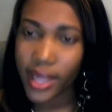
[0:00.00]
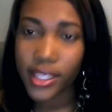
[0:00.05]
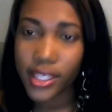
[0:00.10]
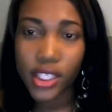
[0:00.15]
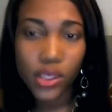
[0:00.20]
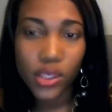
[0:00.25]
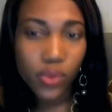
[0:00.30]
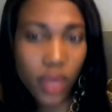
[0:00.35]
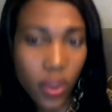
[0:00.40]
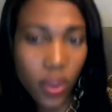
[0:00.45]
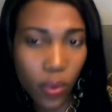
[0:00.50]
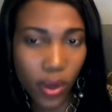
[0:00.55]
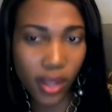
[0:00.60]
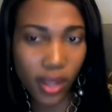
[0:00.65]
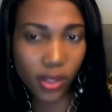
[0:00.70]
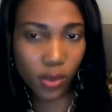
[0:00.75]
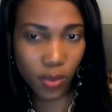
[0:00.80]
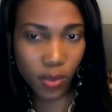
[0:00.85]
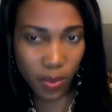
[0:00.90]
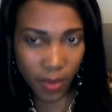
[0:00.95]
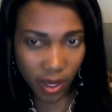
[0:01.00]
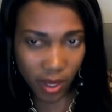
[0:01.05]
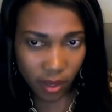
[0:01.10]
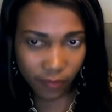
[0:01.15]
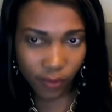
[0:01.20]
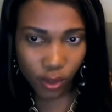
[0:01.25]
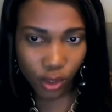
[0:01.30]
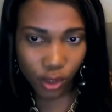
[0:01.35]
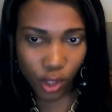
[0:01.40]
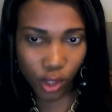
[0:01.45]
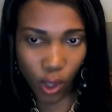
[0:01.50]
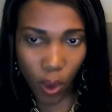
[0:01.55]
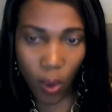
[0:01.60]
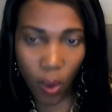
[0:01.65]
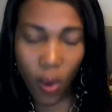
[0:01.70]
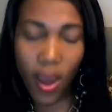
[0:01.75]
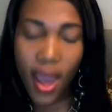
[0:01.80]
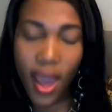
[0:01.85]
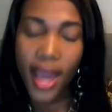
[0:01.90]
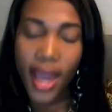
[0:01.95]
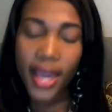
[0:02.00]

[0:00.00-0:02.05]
and she really wanted to be part of the show.